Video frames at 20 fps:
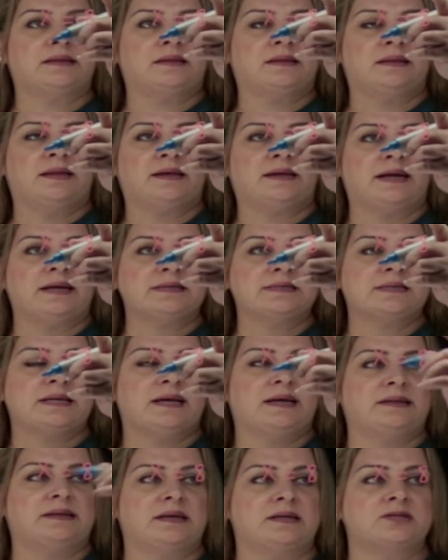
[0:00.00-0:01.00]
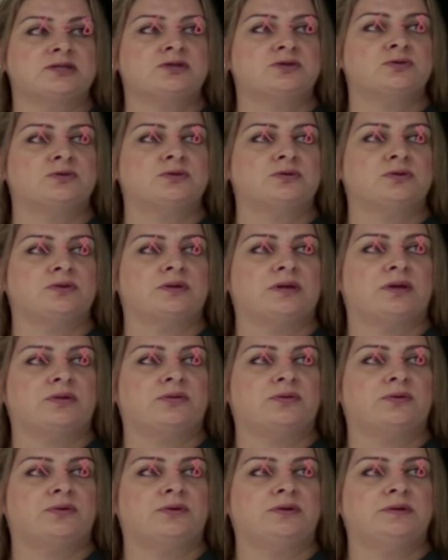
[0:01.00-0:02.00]
like I said, as 2 to the
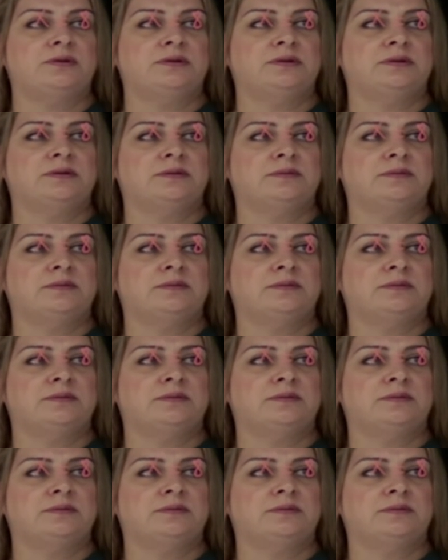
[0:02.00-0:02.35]
third.